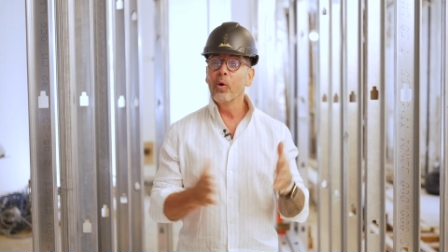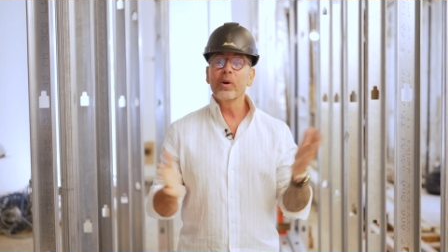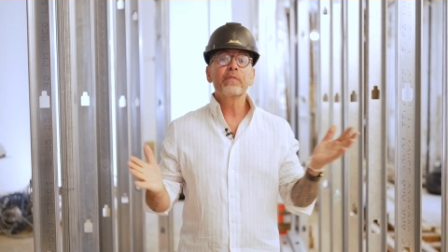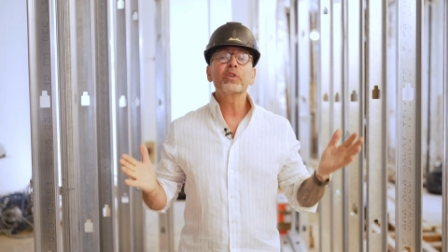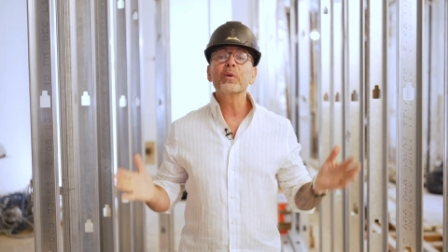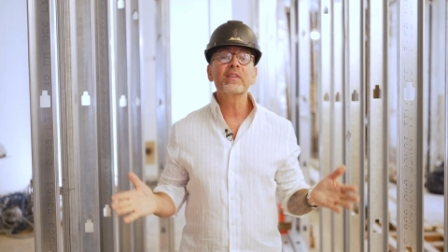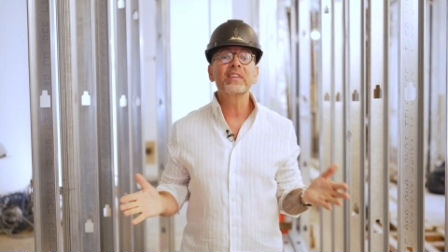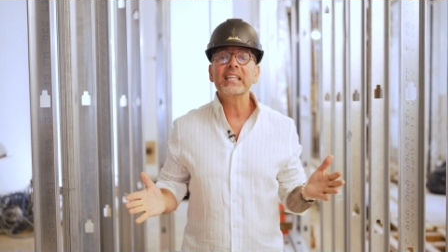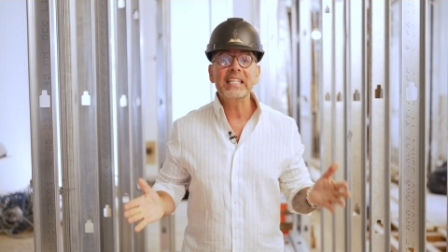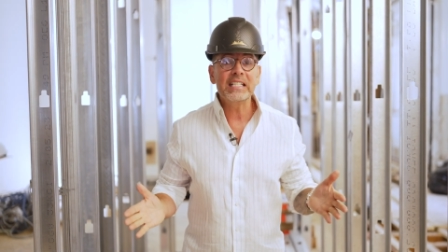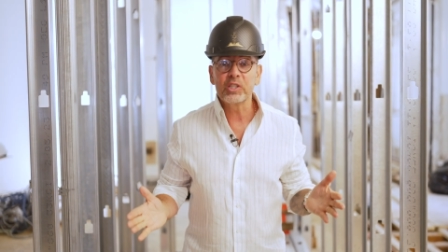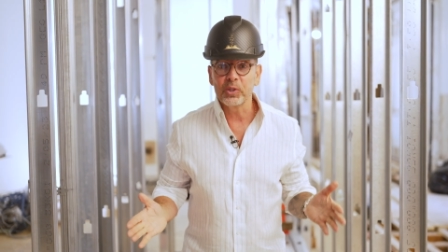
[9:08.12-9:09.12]
or if you even
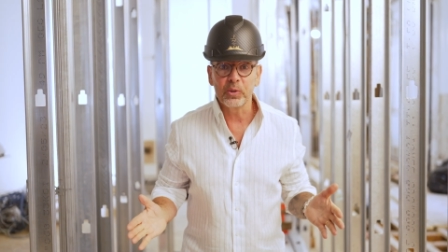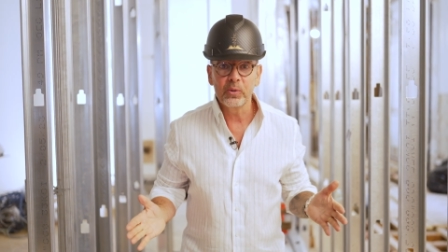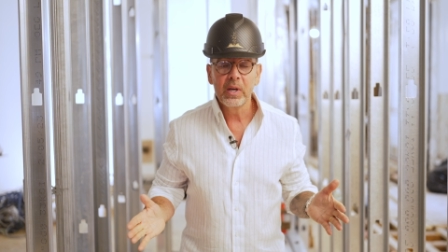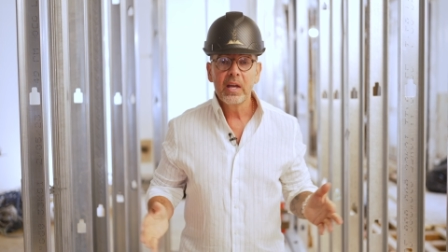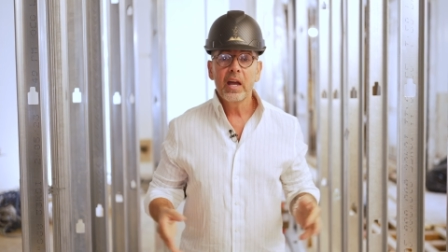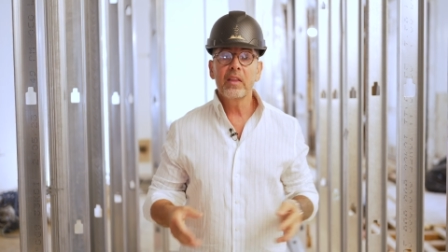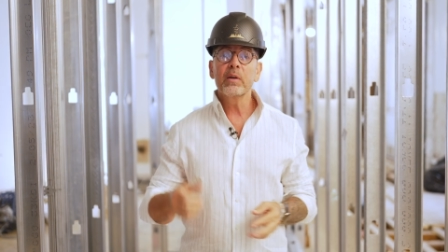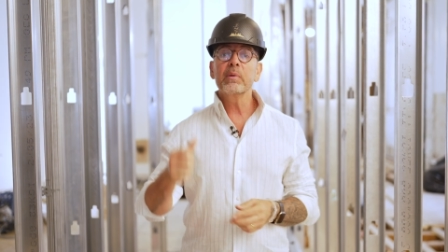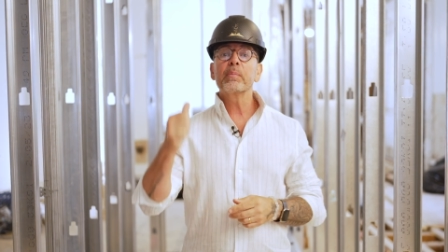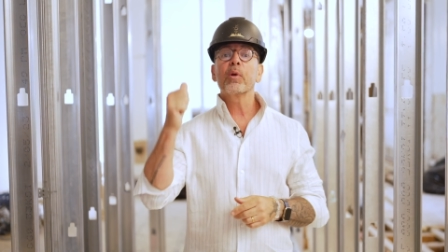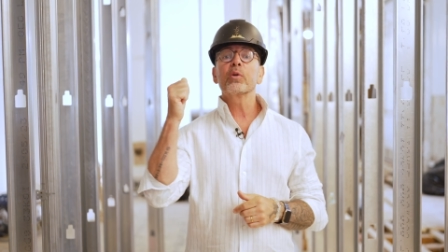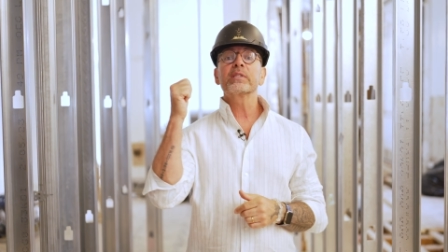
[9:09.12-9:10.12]
need to. And then we
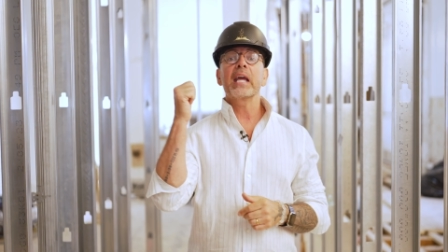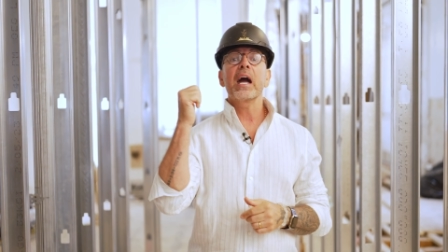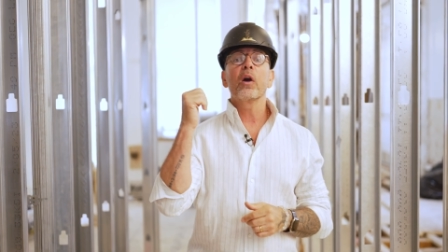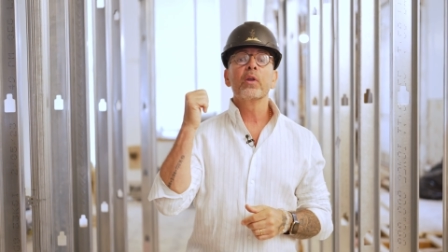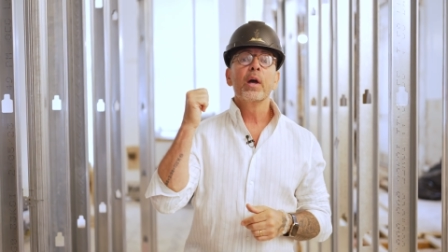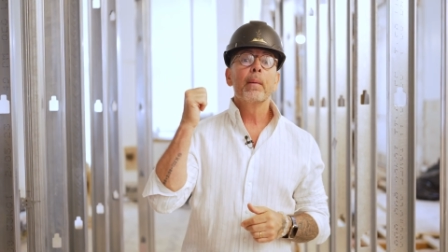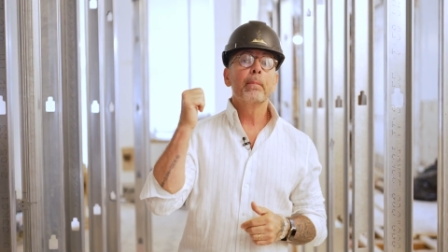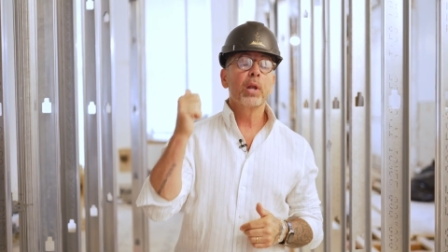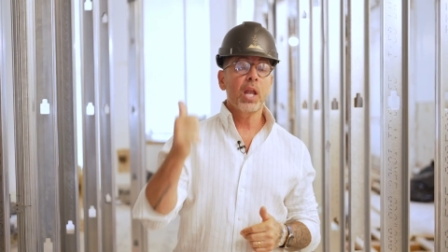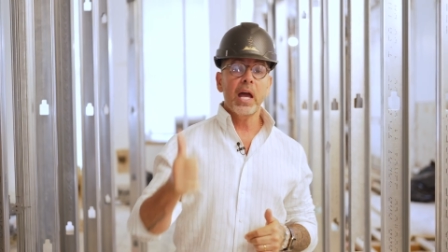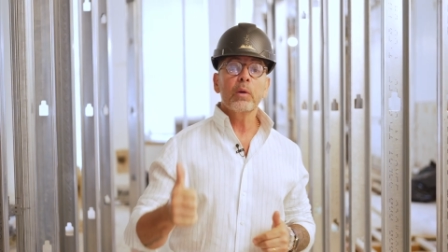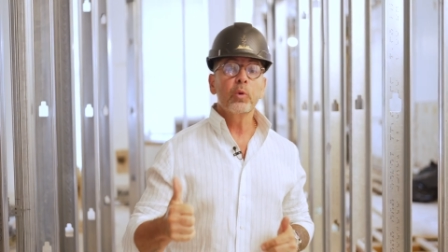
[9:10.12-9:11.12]
broke down
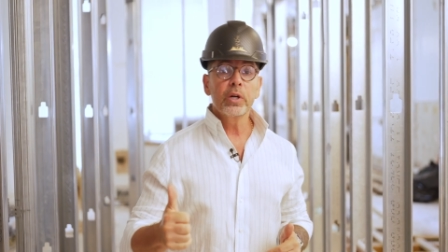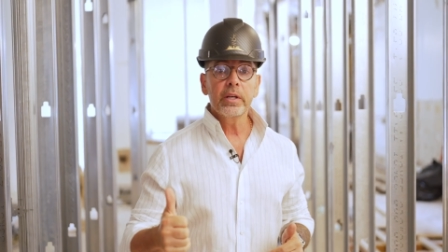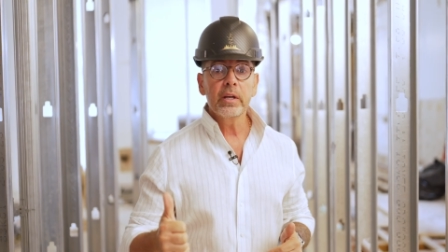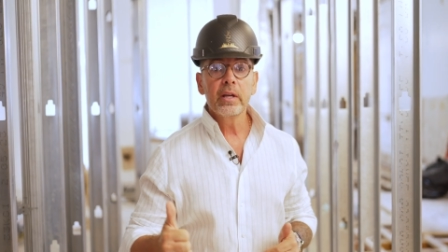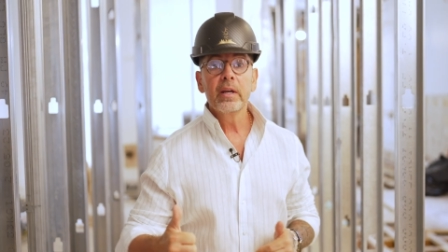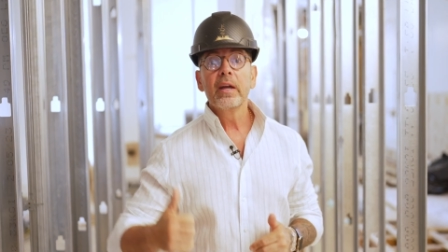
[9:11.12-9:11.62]
plywood,